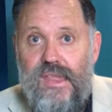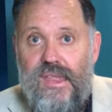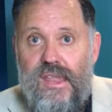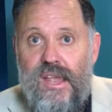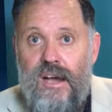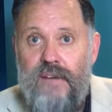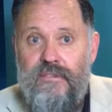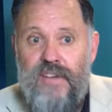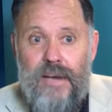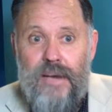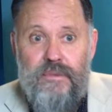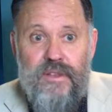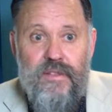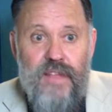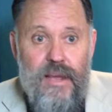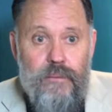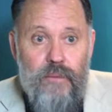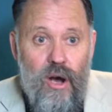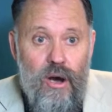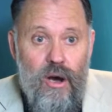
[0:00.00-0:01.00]
I've come to the
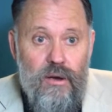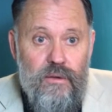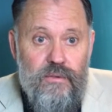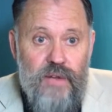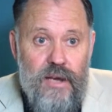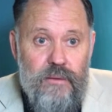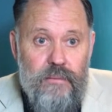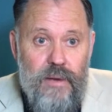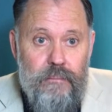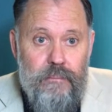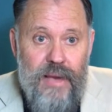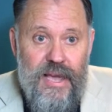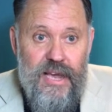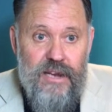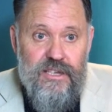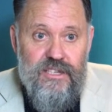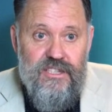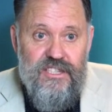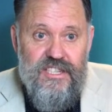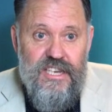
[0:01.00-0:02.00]
end. Oh,
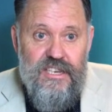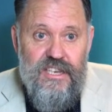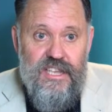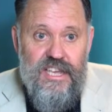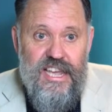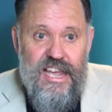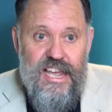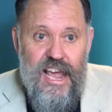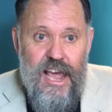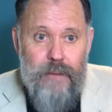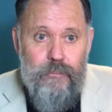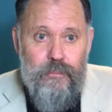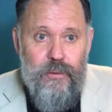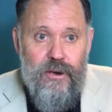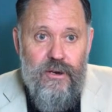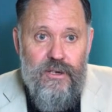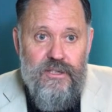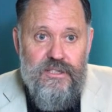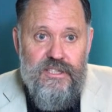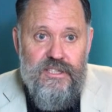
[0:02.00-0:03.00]
Amanda said, yep,
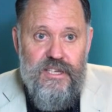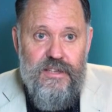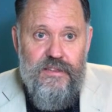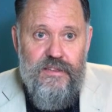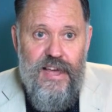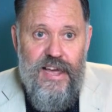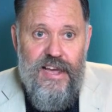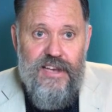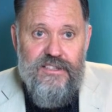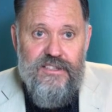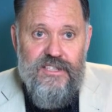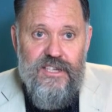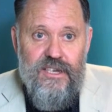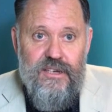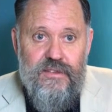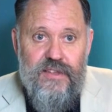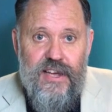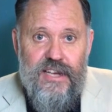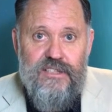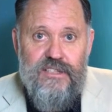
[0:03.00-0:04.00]
to that. So
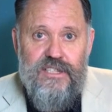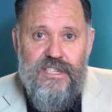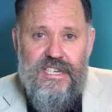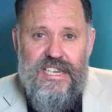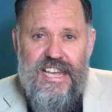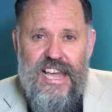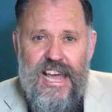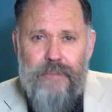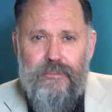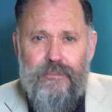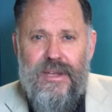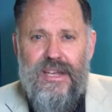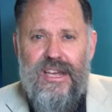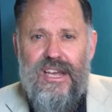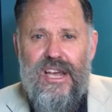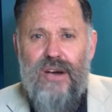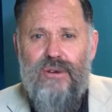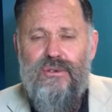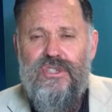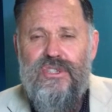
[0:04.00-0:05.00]
that's yep,
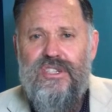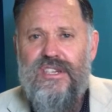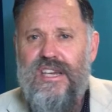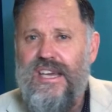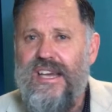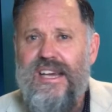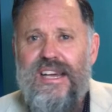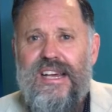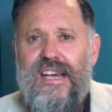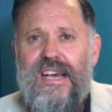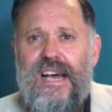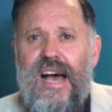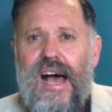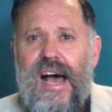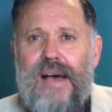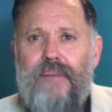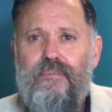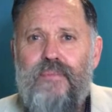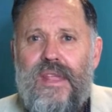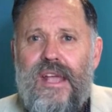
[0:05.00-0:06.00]
ghosting.
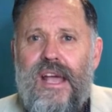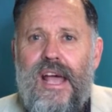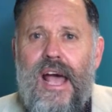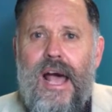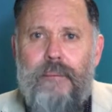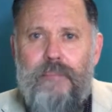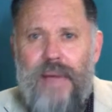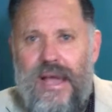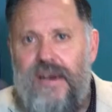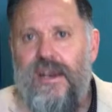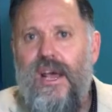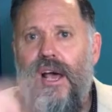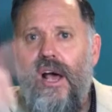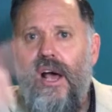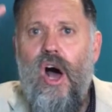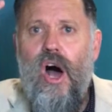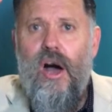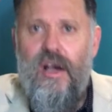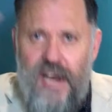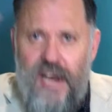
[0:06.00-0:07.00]
Amanda,
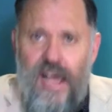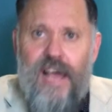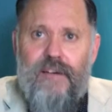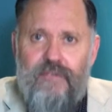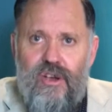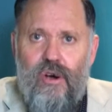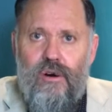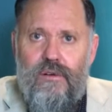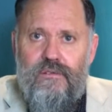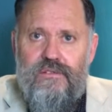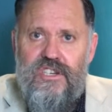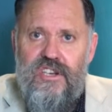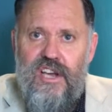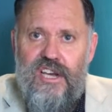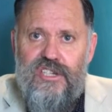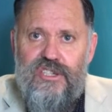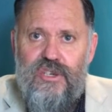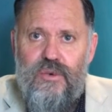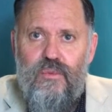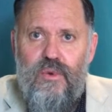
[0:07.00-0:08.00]
I'm going to have a
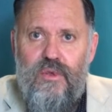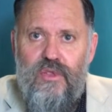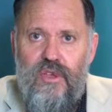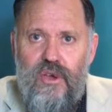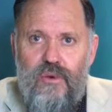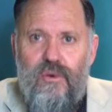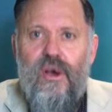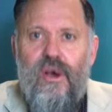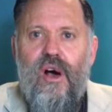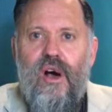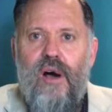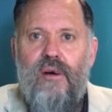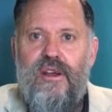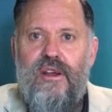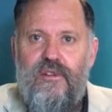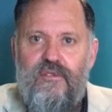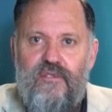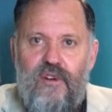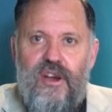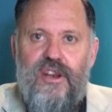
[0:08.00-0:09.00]
conversation with you. I'm going
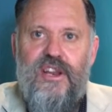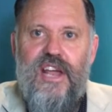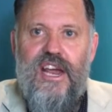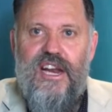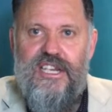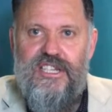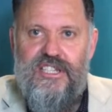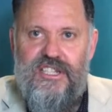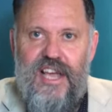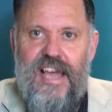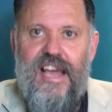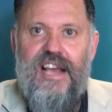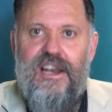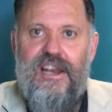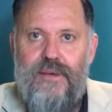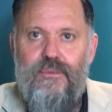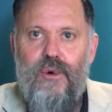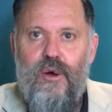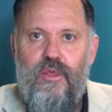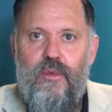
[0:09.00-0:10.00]
to find out exactly
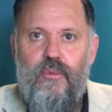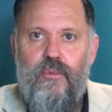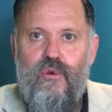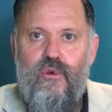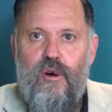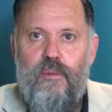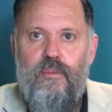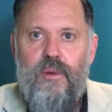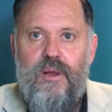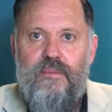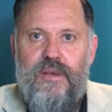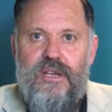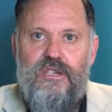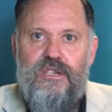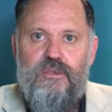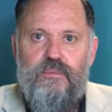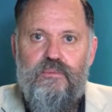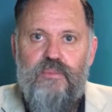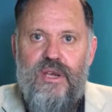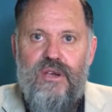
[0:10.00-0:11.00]
what the problem is,
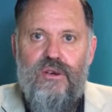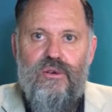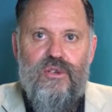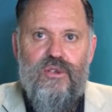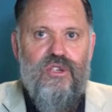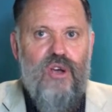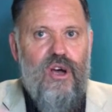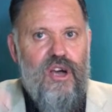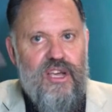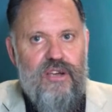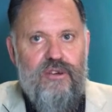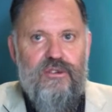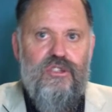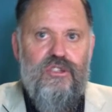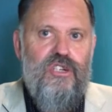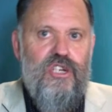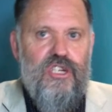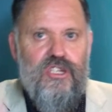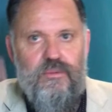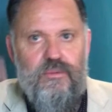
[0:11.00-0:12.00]
because I could
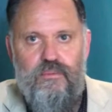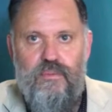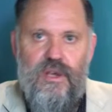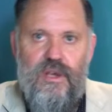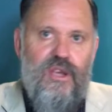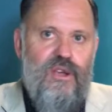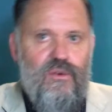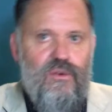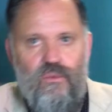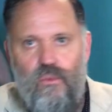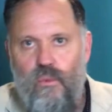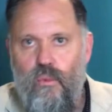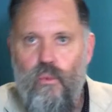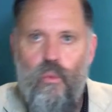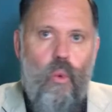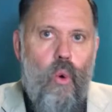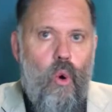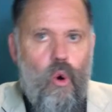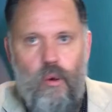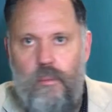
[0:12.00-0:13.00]
just be
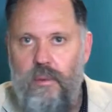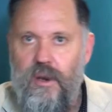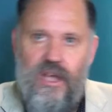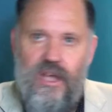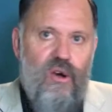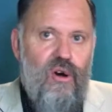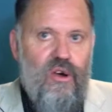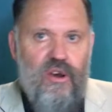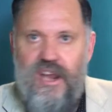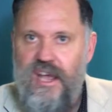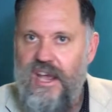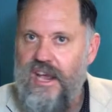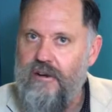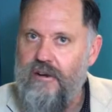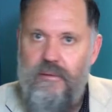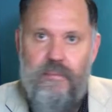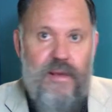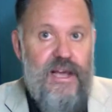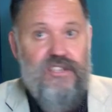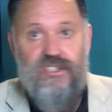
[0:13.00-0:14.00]
warbling on here
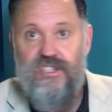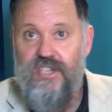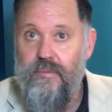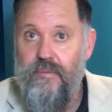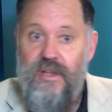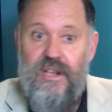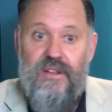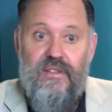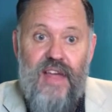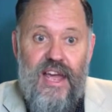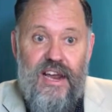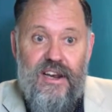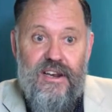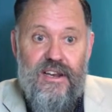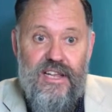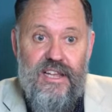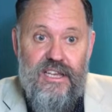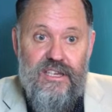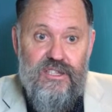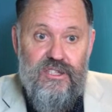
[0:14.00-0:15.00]
about something that
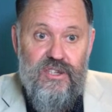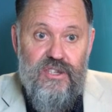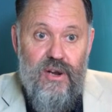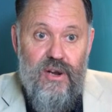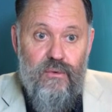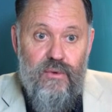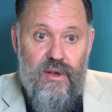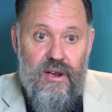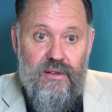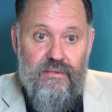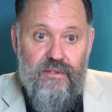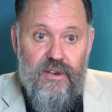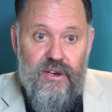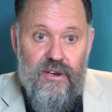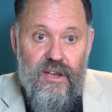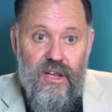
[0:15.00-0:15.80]
is irrelevant.